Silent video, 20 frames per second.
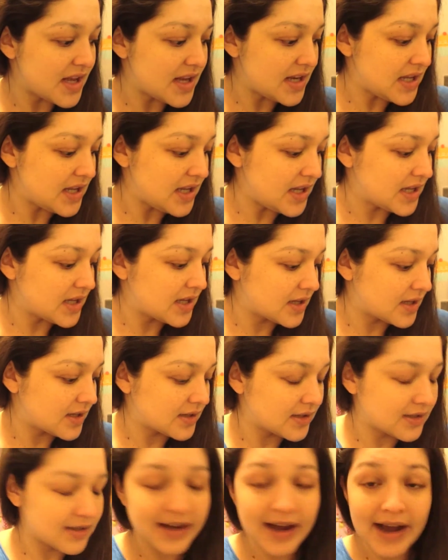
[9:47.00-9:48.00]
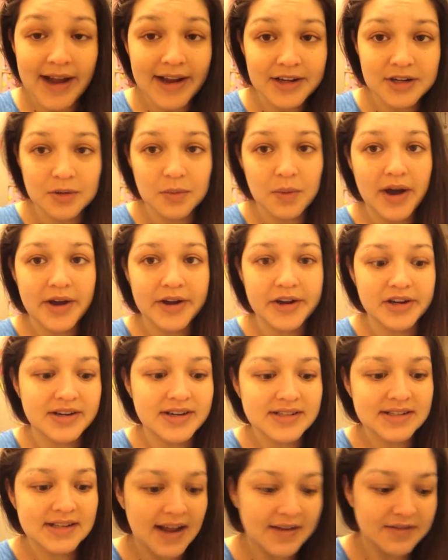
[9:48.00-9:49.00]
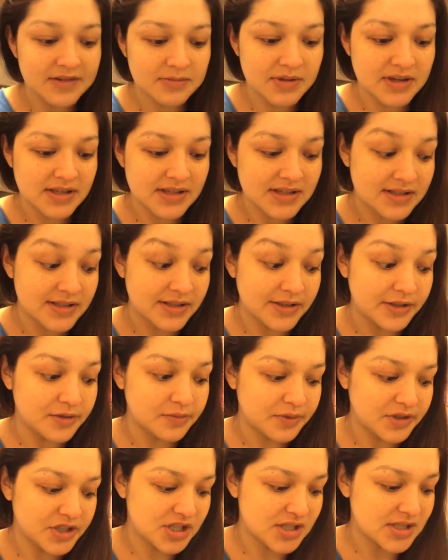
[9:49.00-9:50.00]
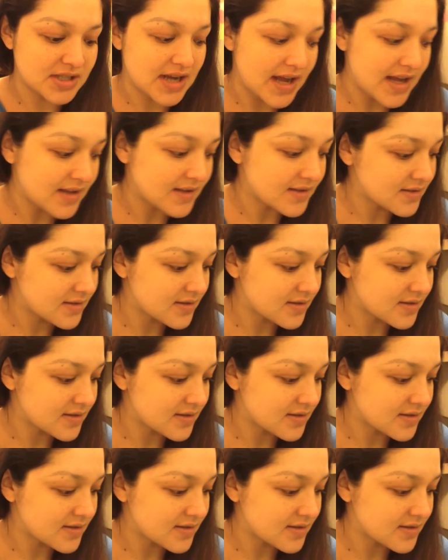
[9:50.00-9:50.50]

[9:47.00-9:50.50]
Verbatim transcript: any kind of water. It doesn't have to be distilled, which is nice.